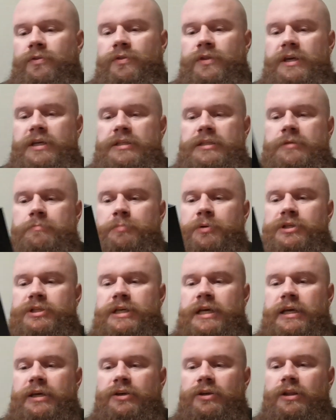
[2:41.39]
This
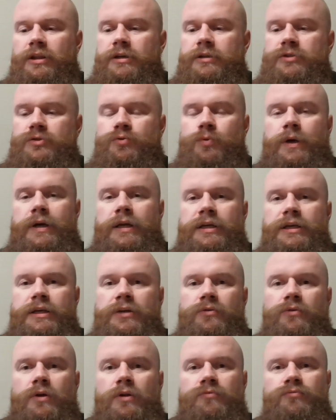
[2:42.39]
particular
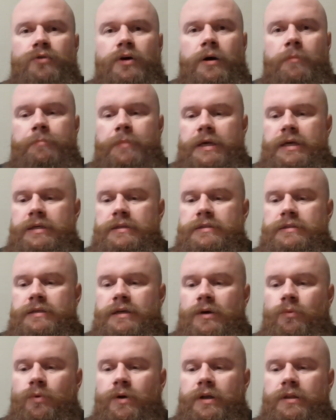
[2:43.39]
20-year-old rum is
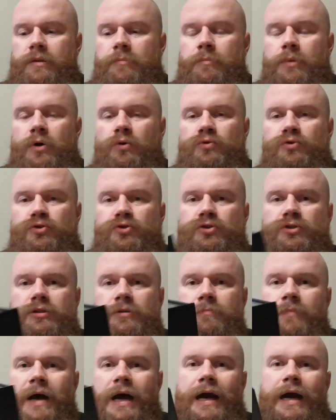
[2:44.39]
one of the
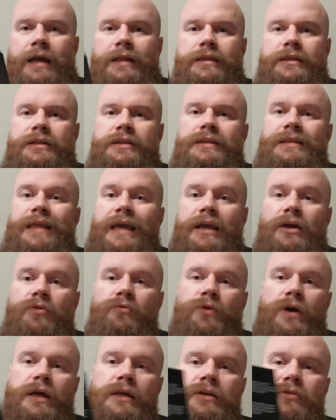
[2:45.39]
most highly
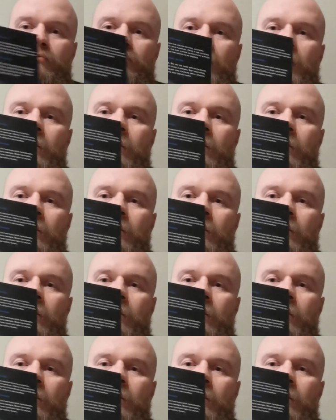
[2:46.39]
decorated